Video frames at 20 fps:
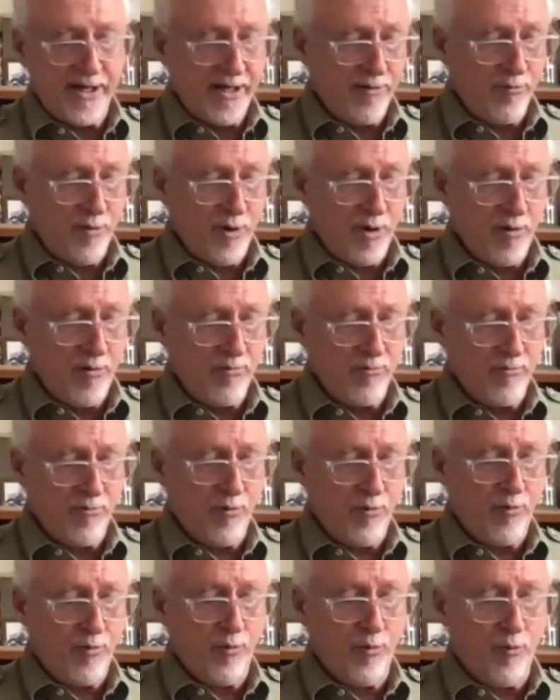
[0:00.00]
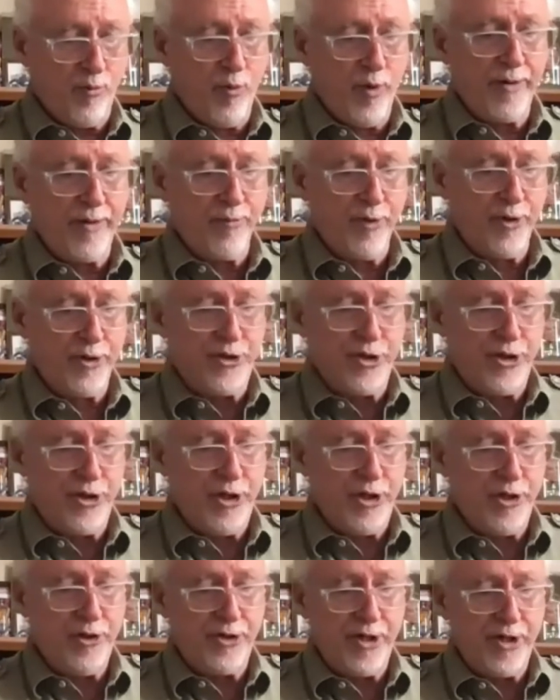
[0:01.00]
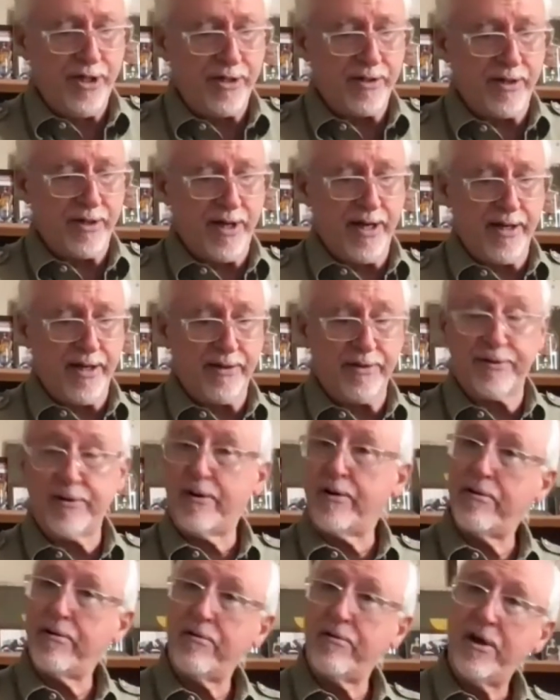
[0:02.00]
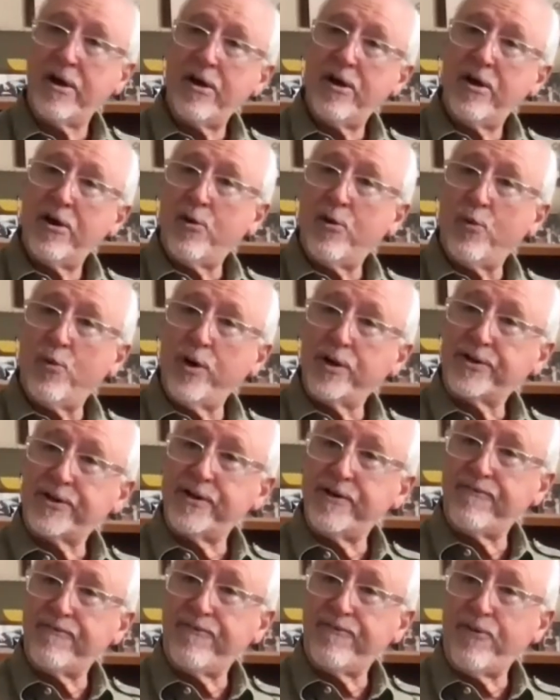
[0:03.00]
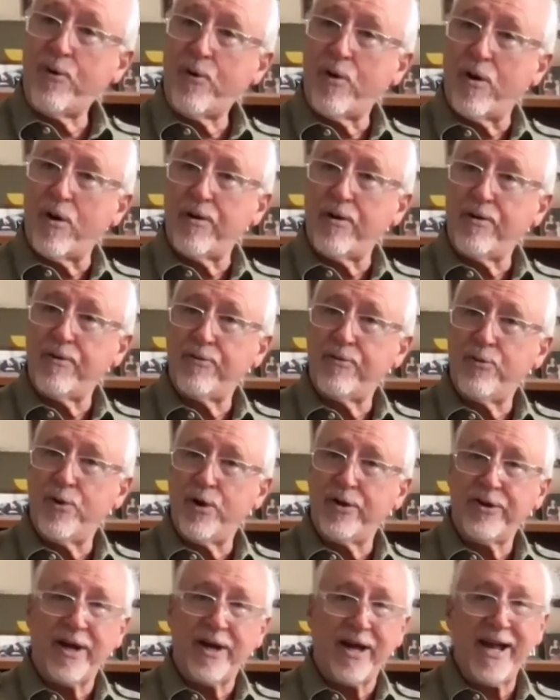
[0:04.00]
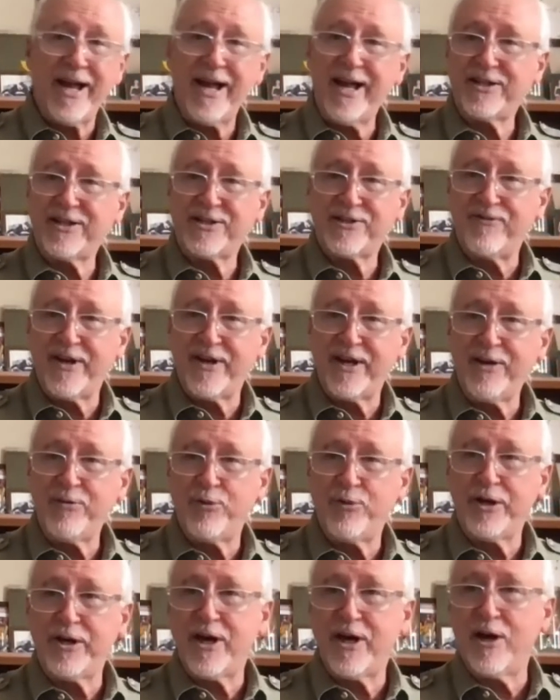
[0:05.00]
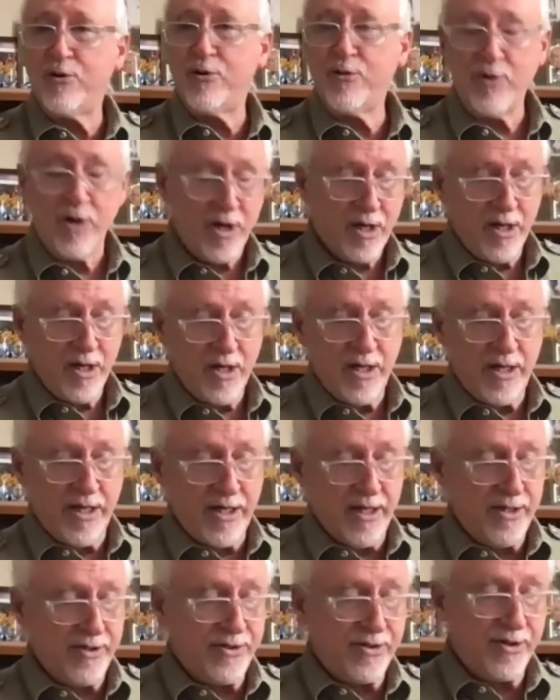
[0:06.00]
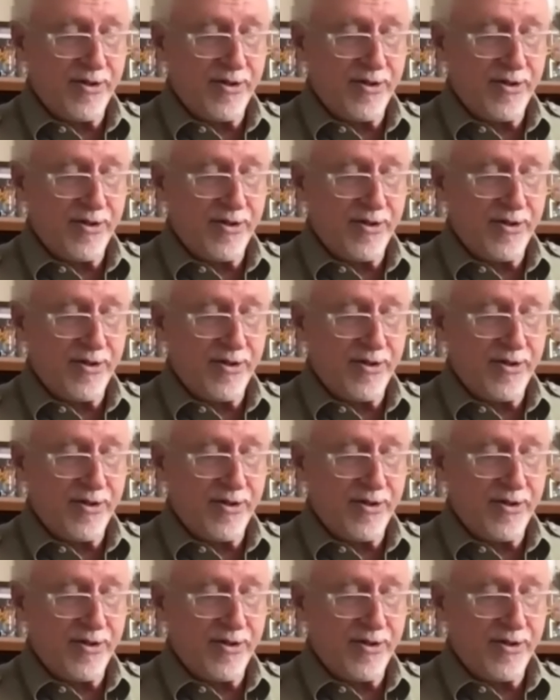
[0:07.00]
you, well, when would you use it, and uh, what's it for? Well, the AXV we know is